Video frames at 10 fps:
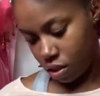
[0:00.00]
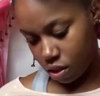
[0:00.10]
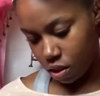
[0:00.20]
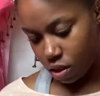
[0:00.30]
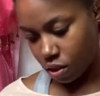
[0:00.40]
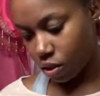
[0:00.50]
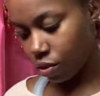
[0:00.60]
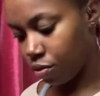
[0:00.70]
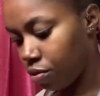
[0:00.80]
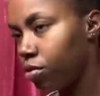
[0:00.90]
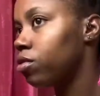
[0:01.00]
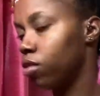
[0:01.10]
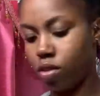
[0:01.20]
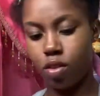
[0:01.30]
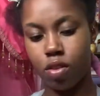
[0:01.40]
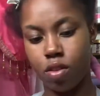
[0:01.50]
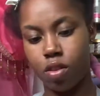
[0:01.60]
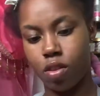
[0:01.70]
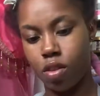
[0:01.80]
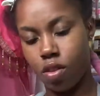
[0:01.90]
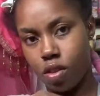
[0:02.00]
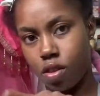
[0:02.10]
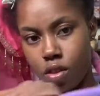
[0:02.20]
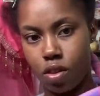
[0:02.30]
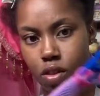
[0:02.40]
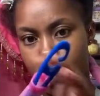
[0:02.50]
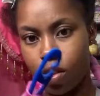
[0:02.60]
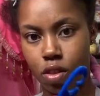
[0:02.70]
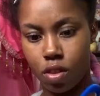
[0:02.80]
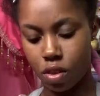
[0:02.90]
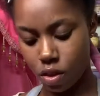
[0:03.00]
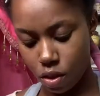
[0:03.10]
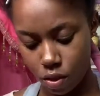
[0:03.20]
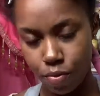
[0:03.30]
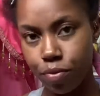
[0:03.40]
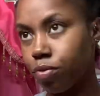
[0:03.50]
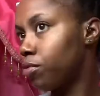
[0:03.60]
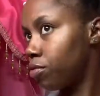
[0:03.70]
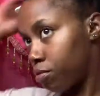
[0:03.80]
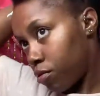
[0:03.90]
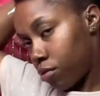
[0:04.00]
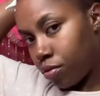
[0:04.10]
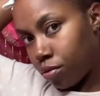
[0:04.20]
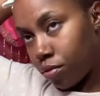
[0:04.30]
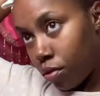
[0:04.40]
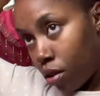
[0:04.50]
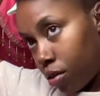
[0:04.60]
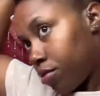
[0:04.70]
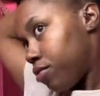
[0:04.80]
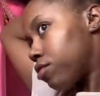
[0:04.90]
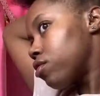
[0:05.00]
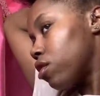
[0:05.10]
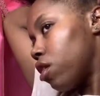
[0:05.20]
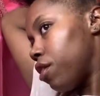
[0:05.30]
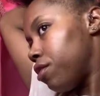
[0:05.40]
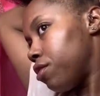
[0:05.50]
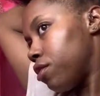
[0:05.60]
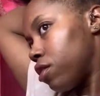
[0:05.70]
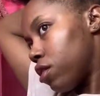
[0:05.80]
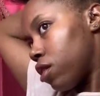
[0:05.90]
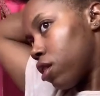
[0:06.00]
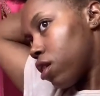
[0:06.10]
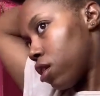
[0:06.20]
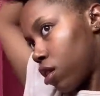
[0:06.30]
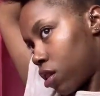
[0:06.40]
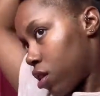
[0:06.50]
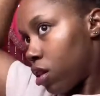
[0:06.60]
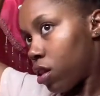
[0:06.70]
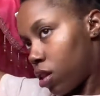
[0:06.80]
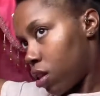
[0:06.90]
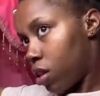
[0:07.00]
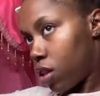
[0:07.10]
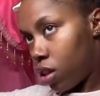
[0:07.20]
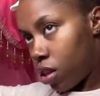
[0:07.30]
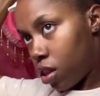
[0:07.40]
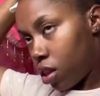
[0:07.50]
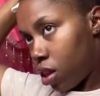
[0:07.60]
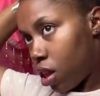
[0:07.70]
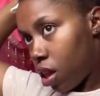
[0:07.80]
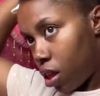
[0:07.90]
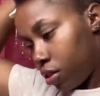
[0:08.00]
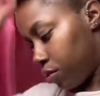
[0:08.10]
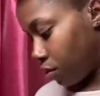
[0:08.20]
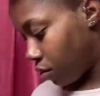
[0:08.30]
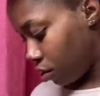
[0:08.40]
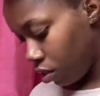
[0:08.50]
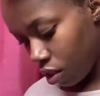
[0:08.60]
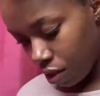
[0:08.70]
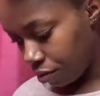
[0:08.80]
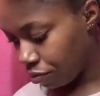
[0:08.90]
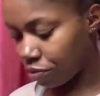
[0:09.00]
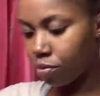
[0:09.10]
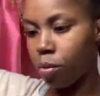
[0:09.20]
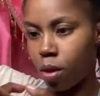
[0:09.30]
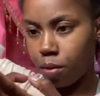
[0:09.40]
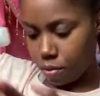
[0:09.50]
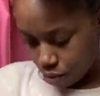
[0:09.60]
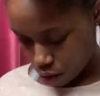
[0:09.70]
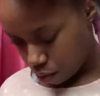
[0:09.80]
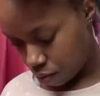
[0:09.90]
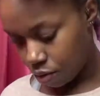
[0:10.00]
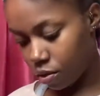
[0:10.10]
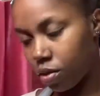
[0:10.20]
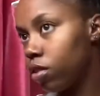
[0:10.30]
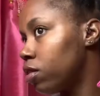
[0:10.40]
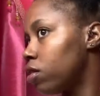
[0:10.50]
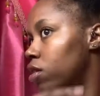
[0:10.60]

and I did have a little bit of trouble, but once I twisted my roots, I did hook on the little hook thing that comes with the Curlformers, and then I just pulled my hair straight on through.